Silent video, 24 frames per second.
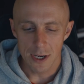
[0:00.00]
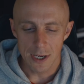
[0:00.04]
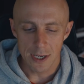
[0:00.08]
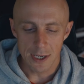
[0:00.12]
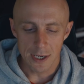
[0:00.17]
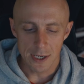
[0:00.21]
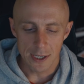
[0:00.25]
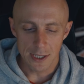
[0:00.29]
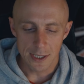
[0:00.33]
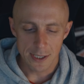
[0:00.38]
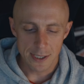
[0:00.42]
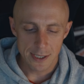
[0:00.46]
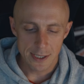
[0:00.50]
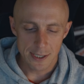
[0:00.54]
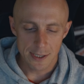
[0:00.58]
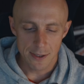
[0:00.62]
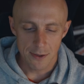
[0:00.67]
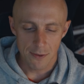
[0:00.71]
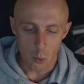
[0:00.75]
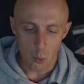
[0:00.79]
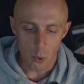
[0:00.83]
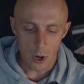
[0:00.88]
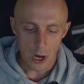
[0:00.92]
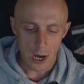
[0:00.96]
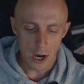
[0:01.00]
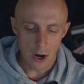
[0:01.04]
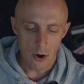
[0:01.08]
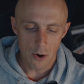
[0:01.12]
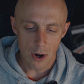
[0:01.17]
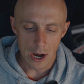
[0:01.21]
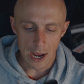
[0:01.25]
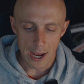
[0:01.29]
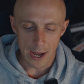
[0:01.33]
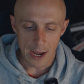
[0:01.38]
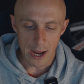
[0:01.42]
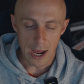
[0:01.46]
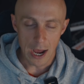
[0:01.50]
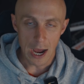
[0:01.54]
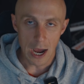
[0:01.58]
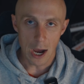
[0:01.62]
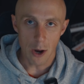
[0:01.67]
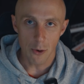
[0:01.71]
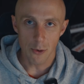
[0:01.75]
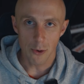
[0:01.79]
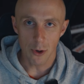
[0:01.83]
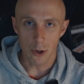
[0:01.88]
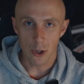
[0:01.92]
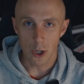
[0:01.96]
is where and
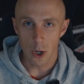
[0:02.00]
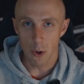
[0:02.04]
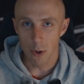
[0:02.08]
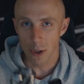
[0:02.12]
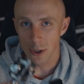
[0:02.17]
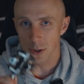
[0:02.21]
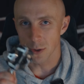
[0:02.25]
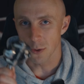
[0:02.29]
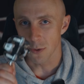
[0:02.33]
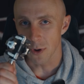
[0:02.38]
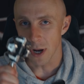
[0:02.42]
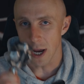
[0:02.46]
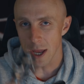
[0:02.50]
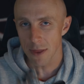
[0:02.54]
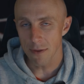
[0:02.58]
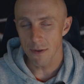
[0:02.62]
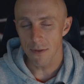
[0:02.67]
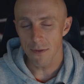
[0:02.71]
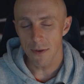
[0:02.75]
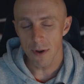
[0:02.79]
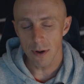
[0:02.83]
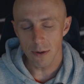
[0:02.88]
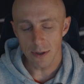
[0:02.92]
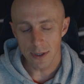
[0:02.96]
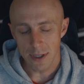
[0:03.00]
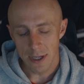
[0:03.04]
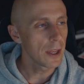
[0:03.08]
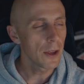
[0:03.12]
how you're going to ride with those.